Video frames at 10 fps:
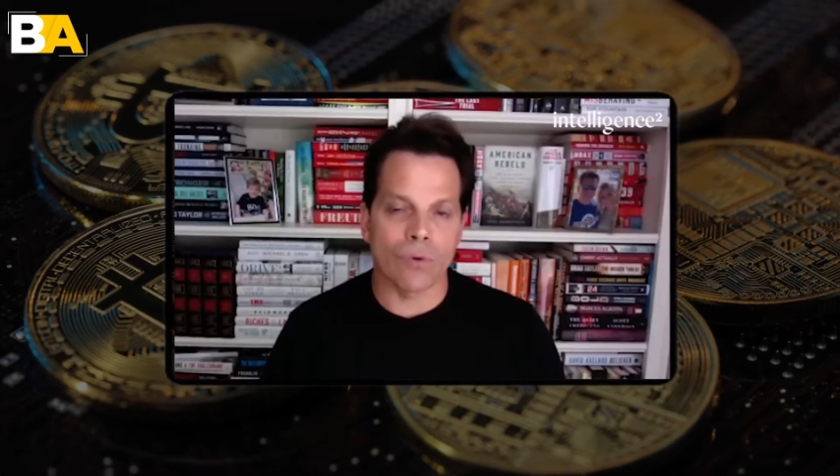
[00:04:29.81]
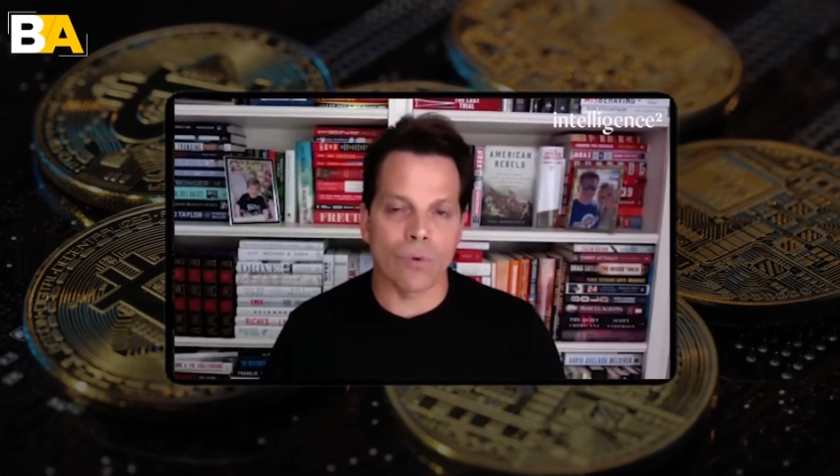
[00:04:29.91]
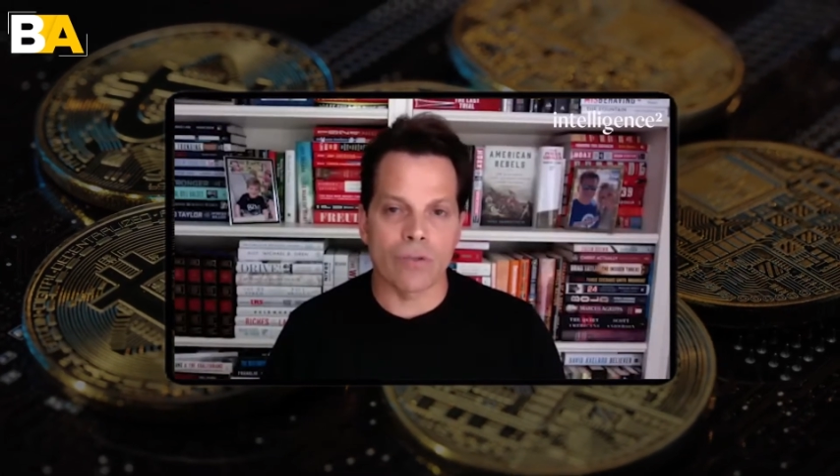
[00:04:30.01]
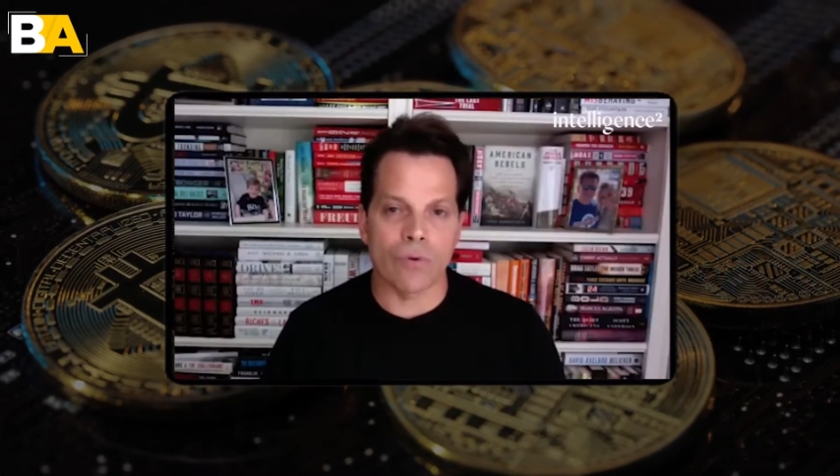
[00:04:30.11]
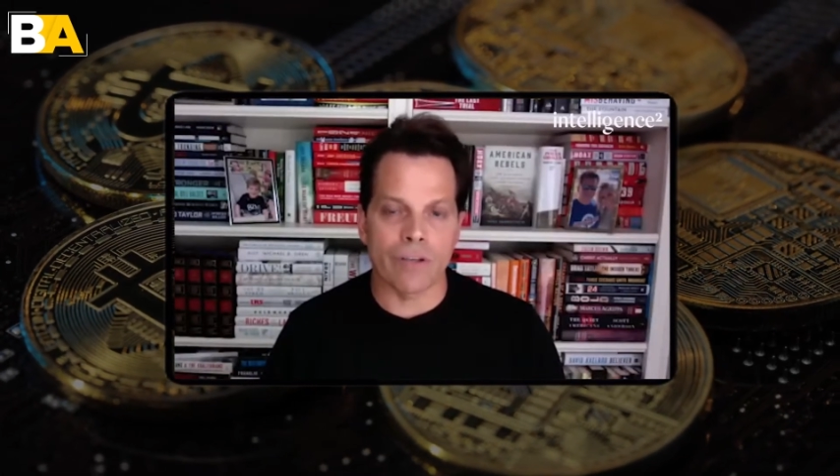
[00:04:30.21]

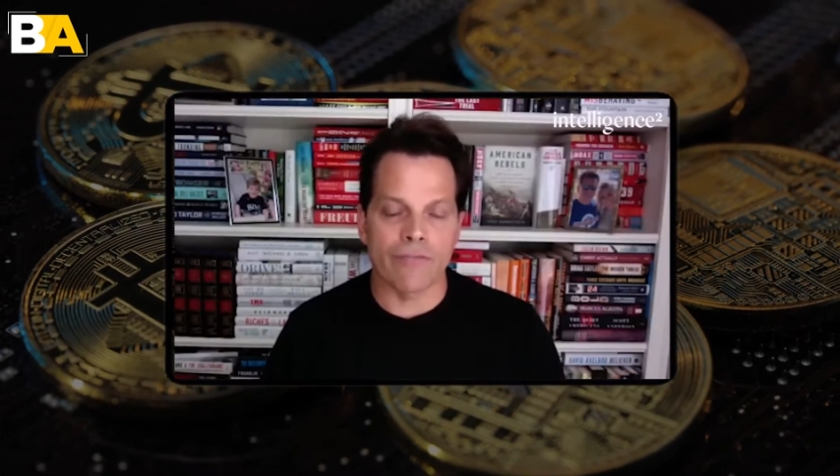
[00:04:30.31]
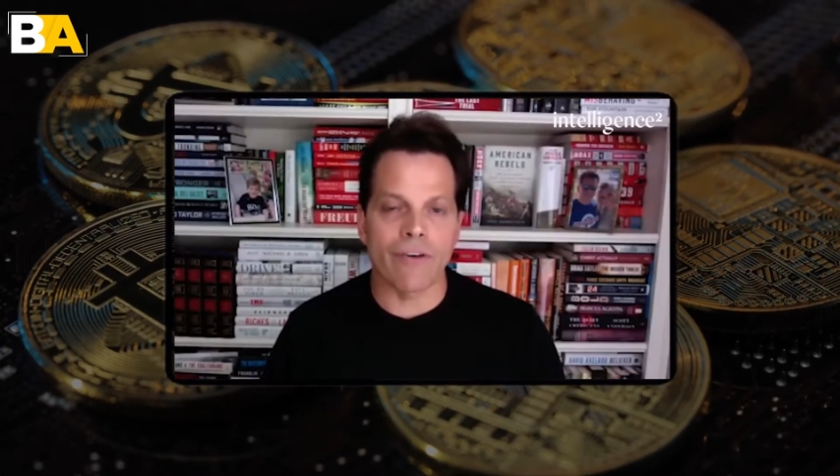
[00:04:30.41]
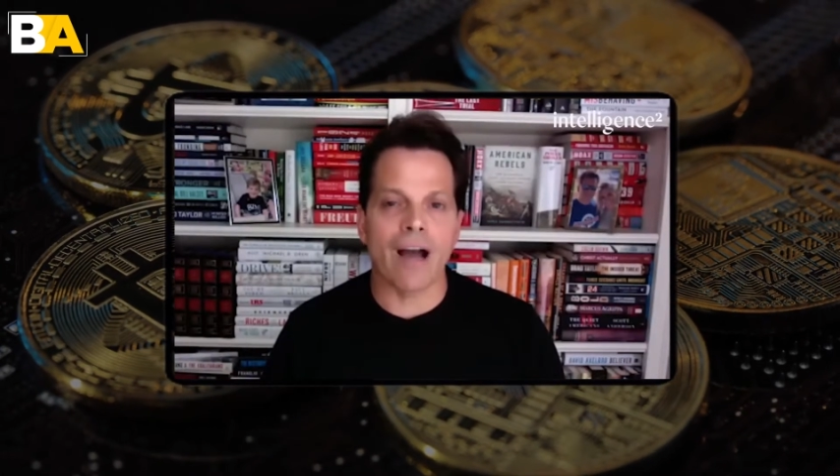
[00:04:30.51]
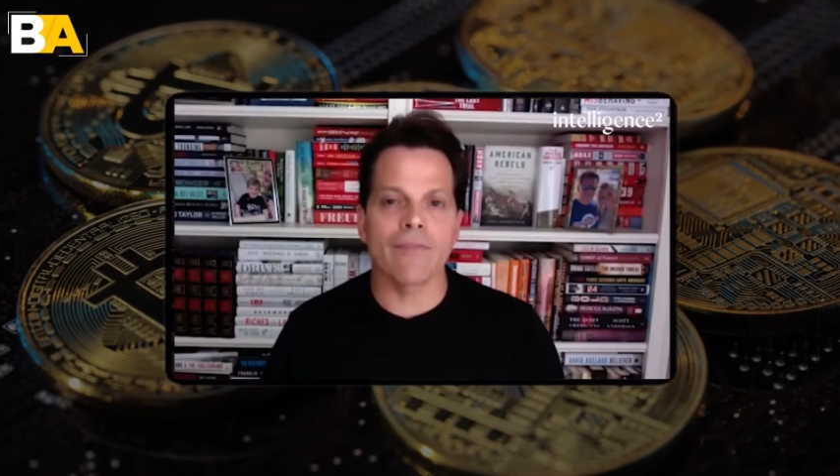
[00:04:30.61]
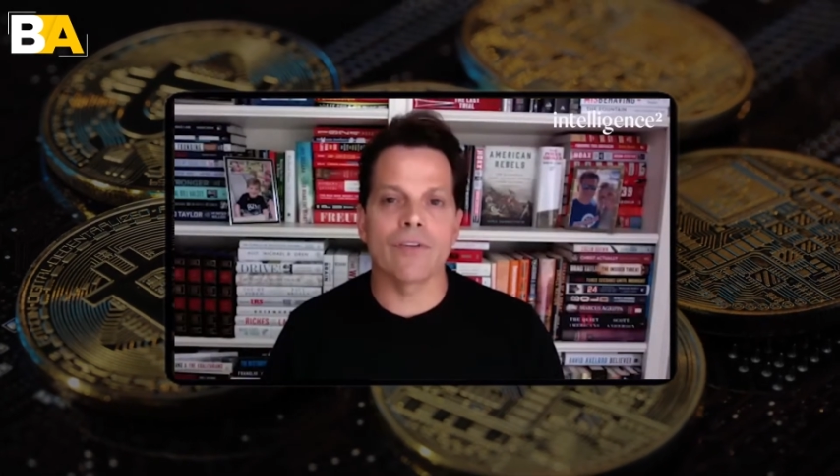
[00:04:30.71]

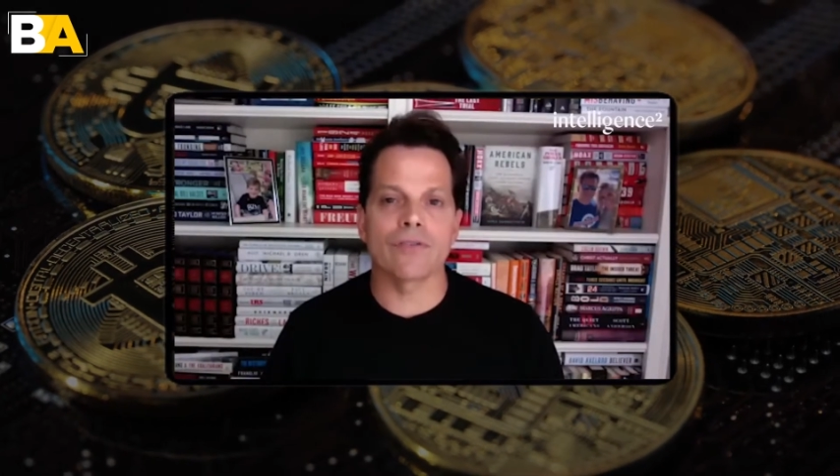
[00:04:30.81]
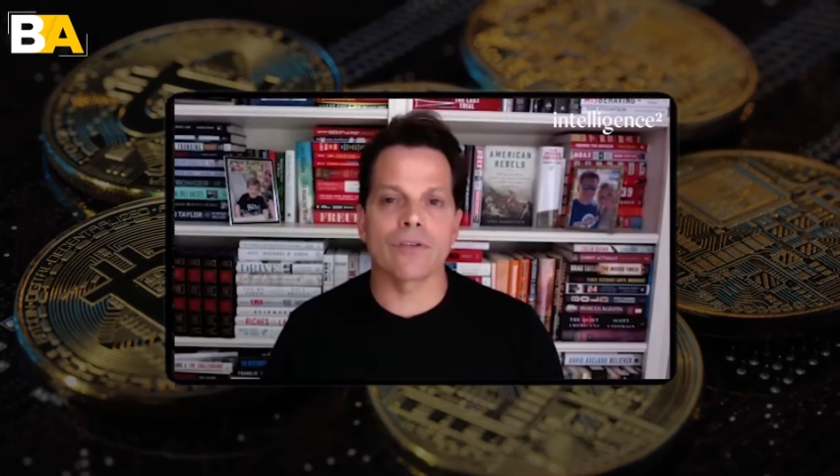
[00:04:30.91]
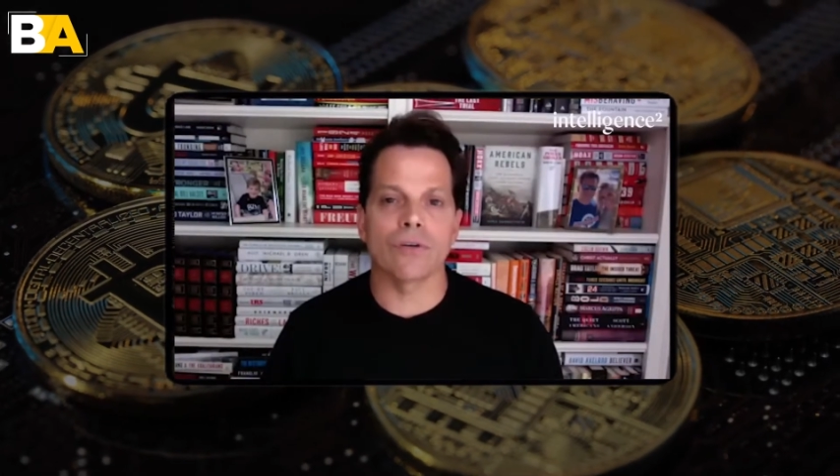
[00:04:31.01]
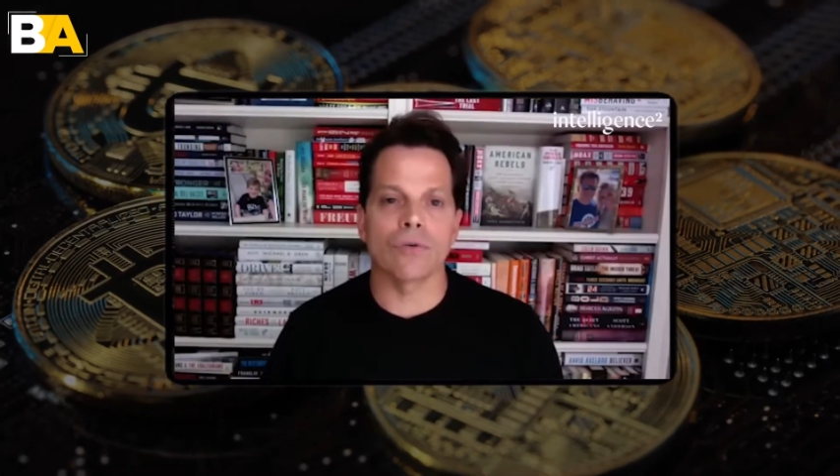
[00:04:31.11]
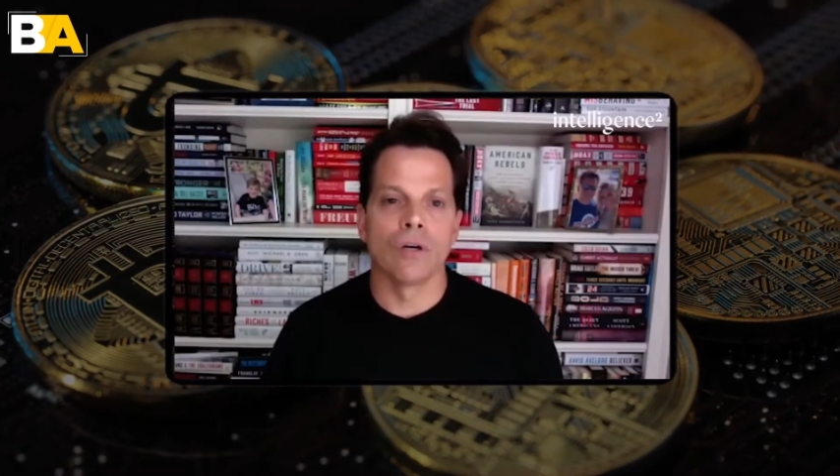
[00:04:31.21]
2025. And
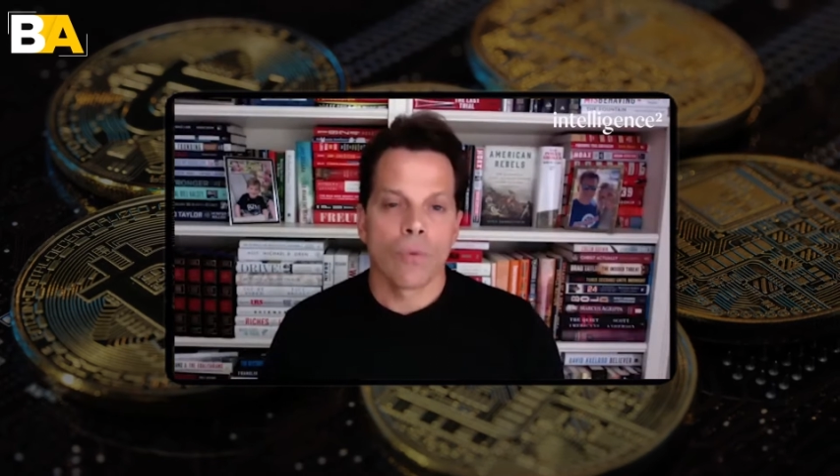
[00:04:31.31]
so